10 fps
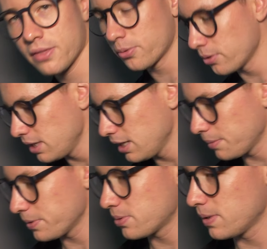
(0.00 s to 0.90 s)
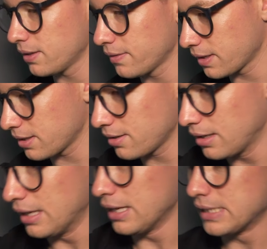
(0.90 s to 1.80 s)
through here between the
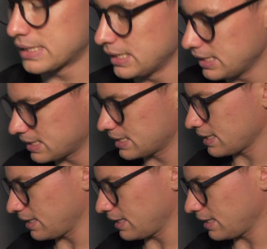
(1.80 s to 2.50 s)
seats